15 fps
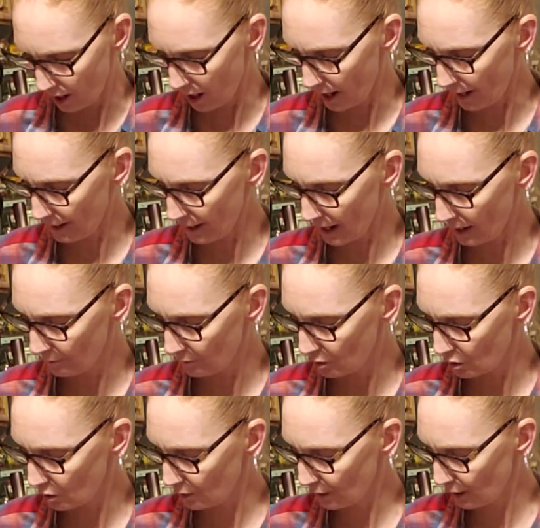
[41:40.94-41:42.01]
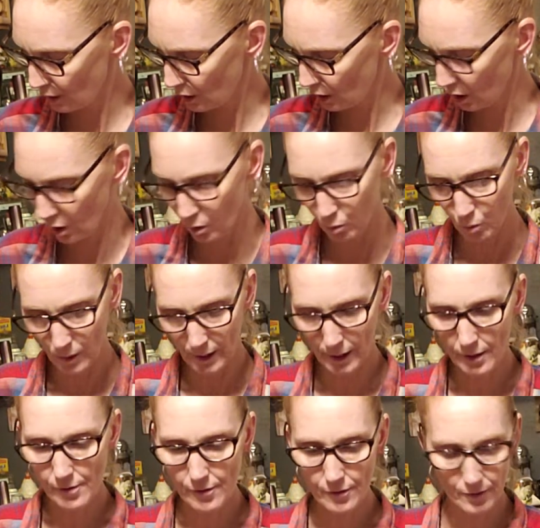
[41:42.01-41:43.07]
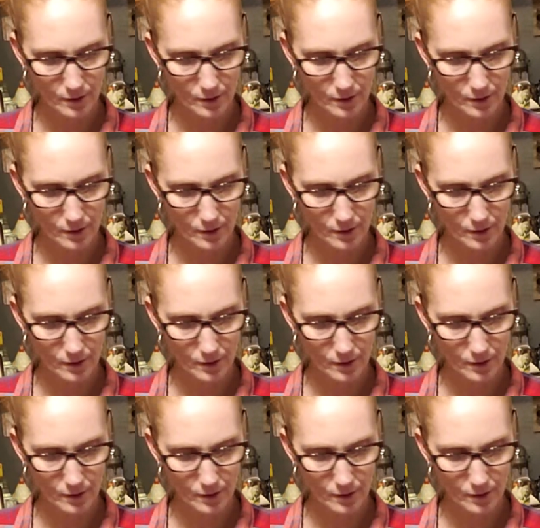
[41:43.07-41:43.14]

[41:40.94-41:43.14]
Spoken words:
I am going to go with,